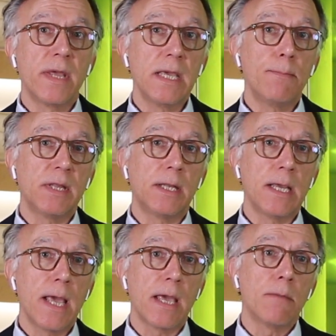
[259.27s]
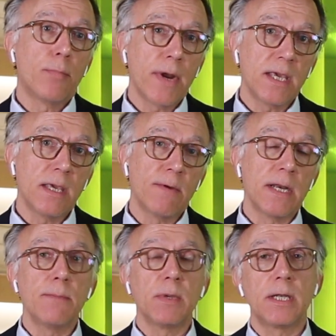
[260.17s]
EBITDA, break-even
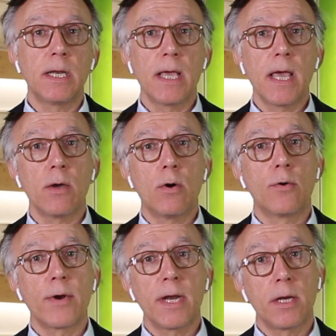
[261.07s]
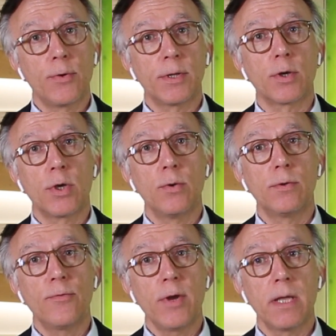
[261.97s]
EBITDA already during the
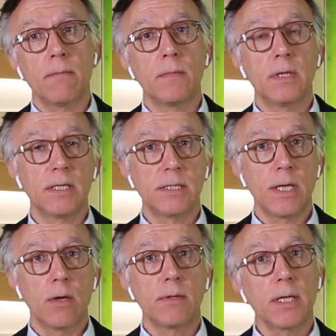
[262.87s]
Q3 this year.